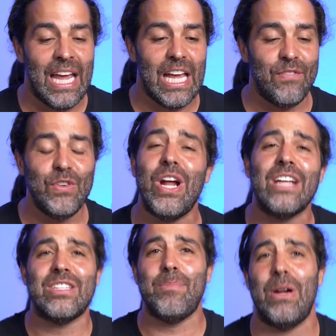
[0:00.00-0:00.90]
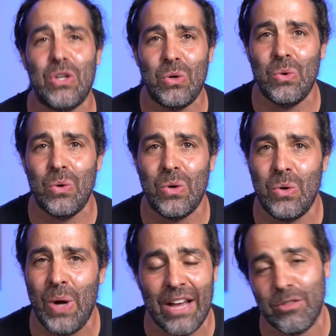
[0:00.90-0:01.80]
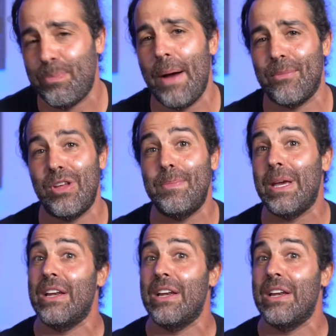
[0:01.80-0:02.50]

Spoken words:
if you're not somebody who has a problem sleeping,